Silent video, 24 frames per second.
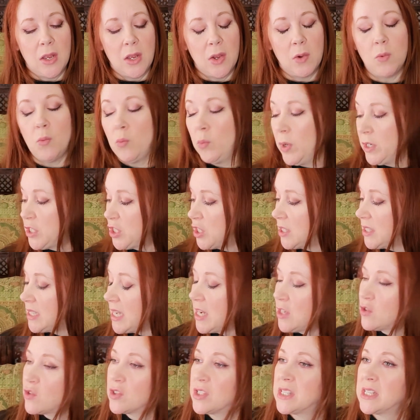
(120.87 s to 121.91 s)
Which is
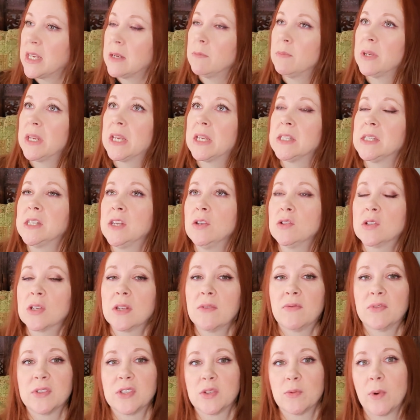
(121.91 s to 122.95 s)
interesting because
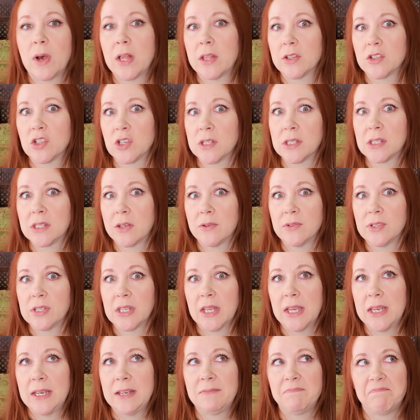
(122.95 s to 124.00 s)
usually for zoologists there's
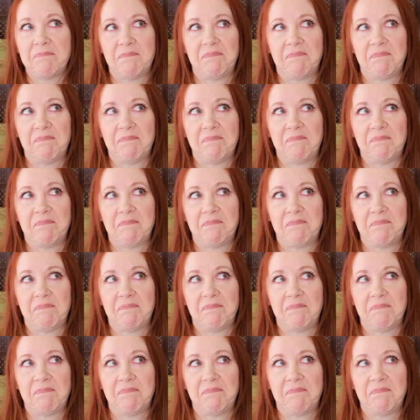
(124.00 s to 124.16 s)
like